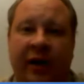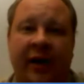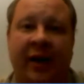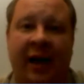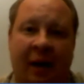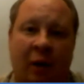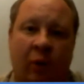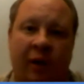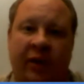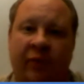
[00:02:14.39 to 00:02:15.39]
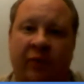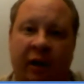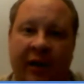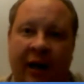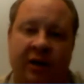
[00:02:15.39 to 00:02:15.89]
he came out with, he
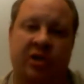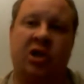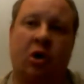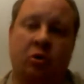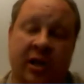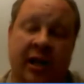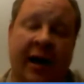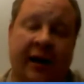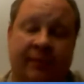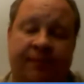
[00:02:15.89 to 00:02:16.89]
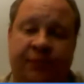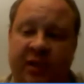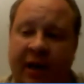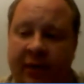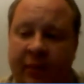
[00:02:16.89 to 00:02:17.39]
really kind of shows that
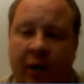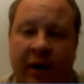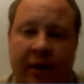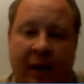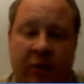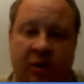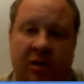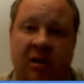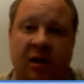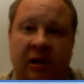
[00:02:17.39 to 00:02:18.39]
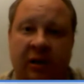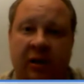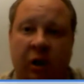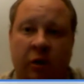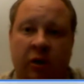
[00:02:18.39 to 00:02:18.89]
to everybody about,
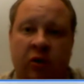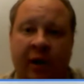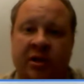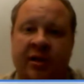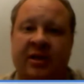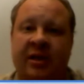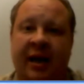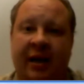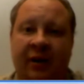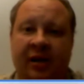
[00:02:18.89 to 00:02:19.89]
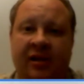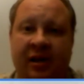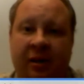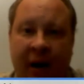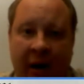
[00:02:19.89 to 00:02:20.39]
you know, the direction he's taking this
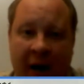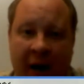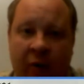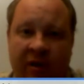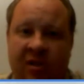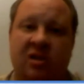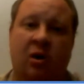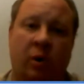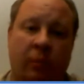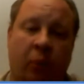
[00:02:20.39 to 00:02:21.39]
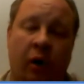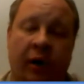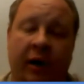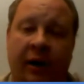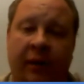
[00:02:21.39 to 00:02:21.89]
and about how it's so
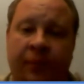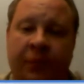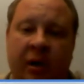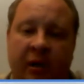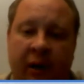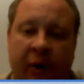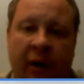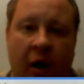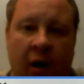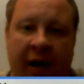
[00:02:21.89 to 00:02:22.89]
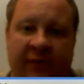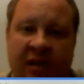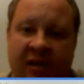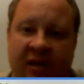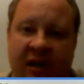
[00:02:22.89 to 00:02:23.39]
important to him that we all have
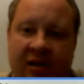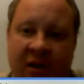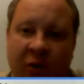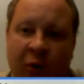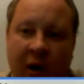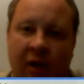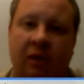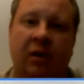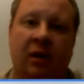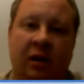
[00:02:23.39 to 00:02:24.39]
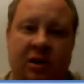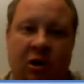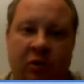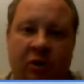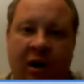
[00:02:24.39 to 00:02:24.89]
success. So let's
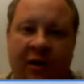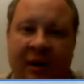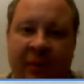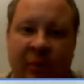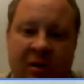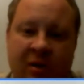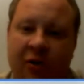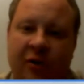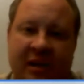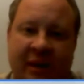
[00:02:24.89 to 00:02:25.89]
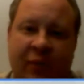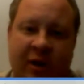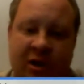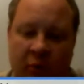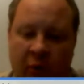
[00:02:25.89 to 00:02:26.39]
throw, Debbie, let's throw you the same
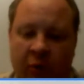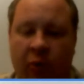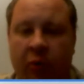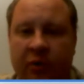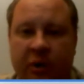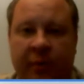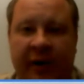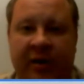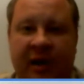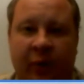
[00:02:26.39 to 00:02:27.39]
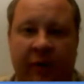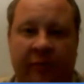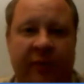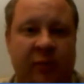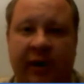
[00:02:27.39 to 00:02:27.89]
question. What was your biggest takeaway
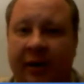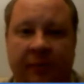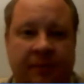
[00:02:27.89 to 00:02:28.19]
from this weekend?